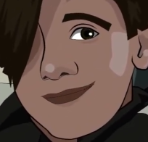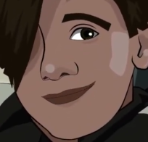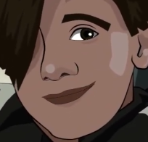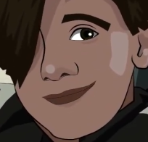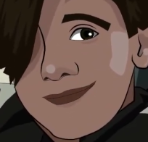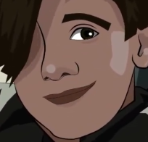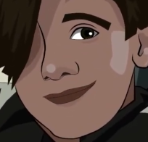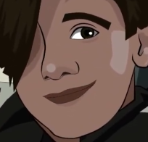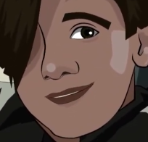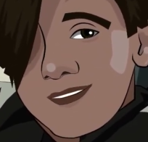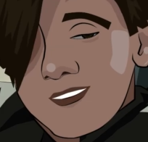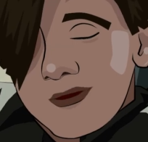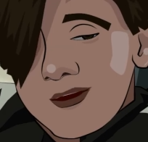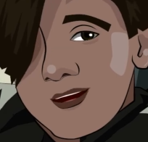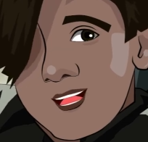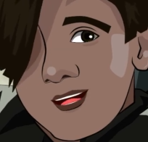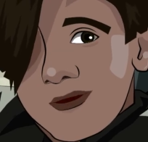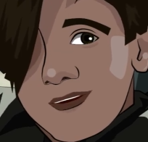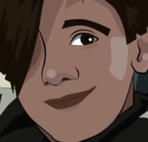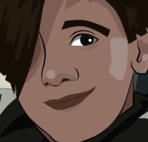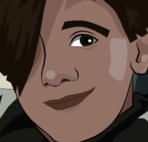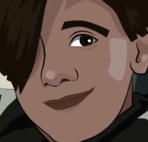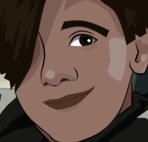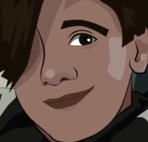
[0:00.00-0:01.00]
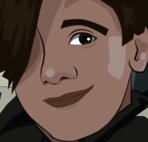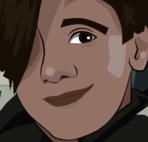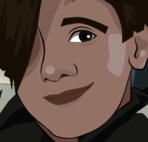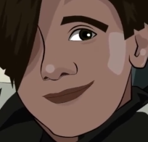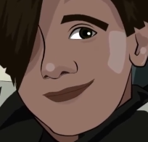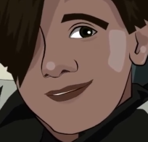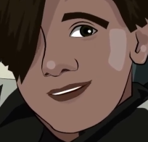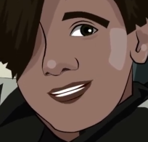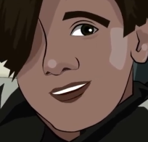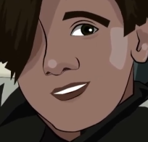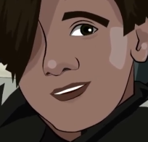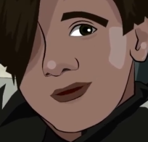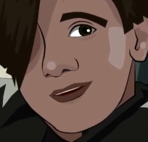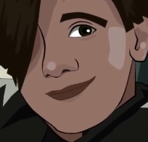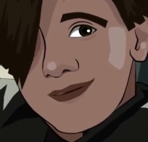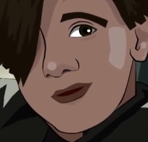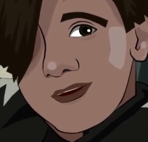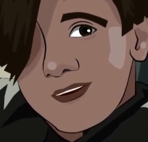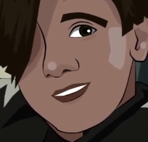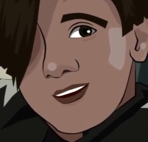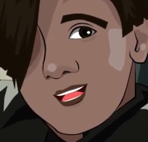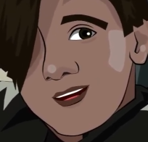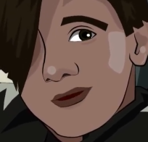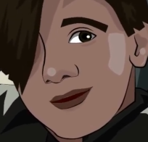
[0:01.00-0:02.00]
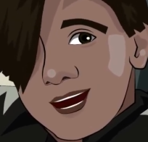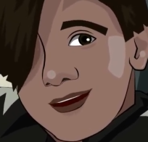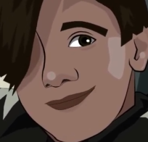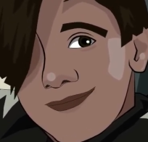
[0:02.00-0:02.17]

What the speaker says: You say no problemo.